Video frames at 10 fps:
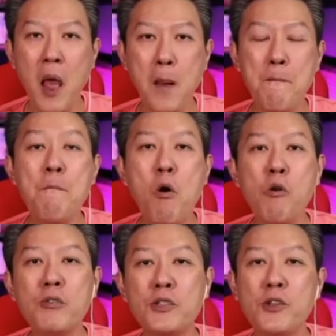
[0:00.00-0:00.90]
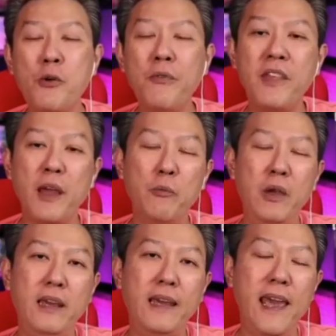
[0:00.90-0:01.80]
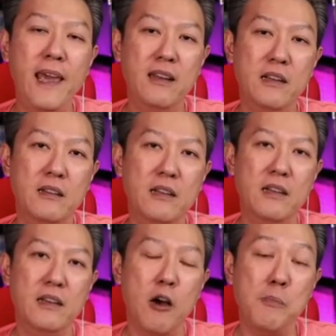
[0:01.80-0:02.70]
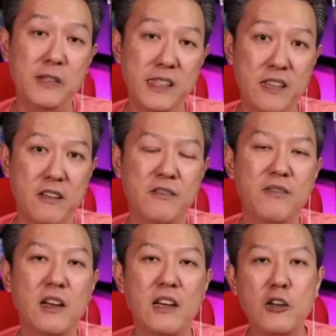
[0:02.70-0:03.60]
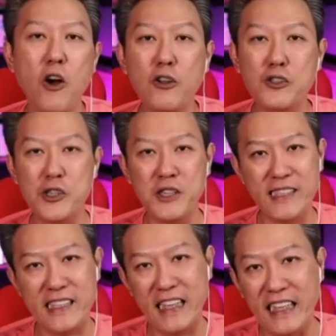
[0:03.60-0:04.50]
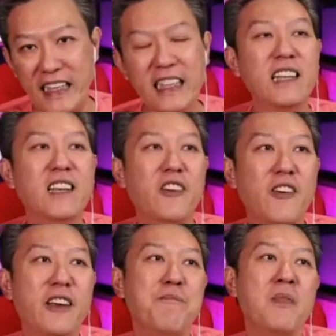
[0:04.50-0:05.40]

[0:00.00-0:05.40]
more so than we can observe consciously. All right.